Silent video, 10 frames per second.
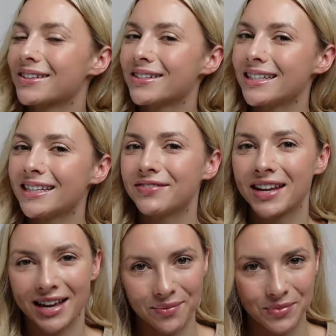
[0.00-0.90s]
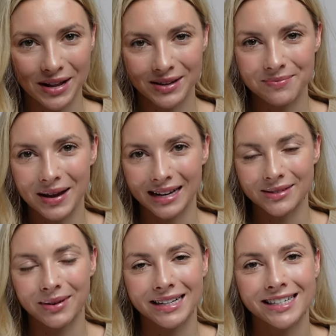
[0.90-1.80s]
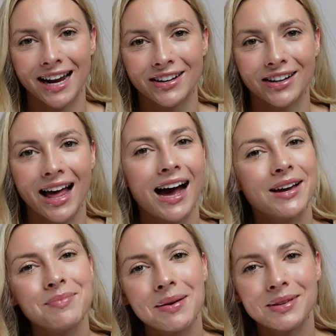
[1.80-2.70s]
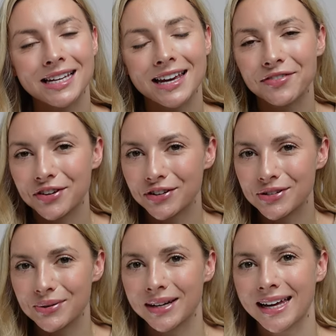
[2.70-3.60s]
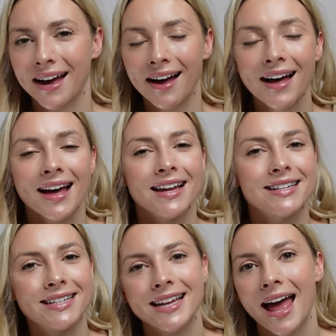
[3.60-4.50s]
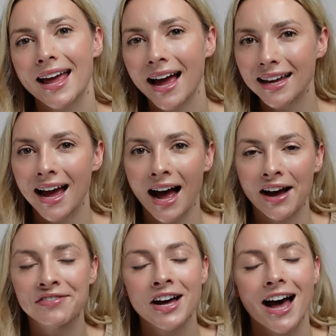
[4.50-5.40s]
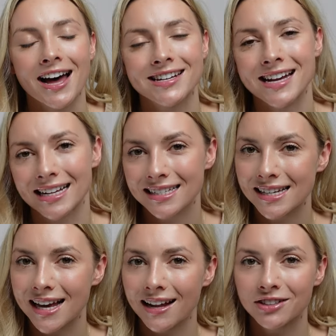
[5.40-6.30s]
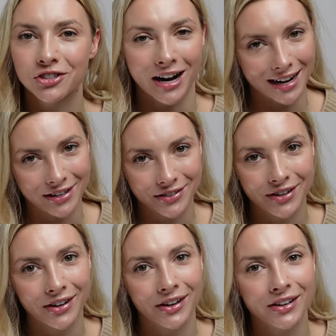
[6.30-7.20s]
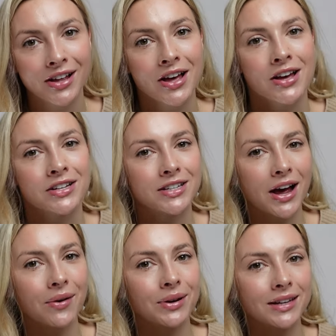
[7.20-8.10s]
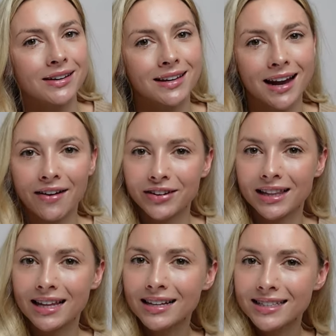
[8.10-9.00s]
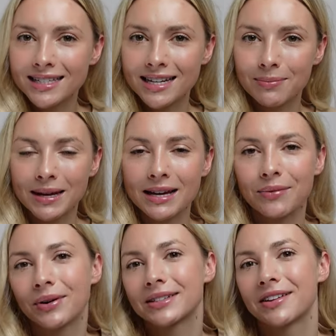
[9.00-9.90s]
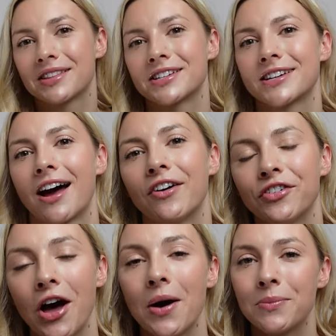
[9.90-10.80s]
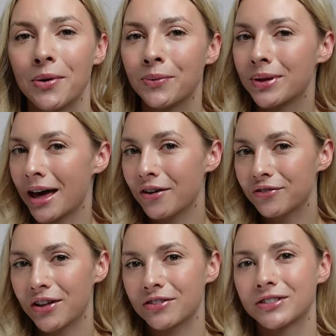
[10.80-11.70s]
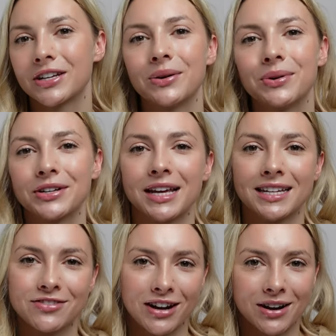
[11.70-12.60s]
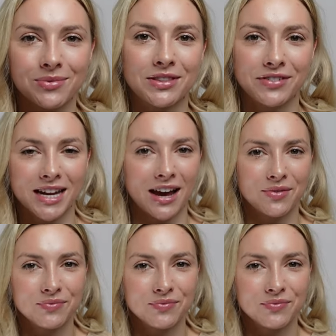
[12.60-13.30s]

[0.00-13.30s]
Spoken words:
Good evening and welcome back to my channel. I'm Emily if you're new here, and today I have a Nasty Gal try on haul. So you can have a little sneak peek at what's on the shelf, but without further ado, we're gonna get straight on with the video.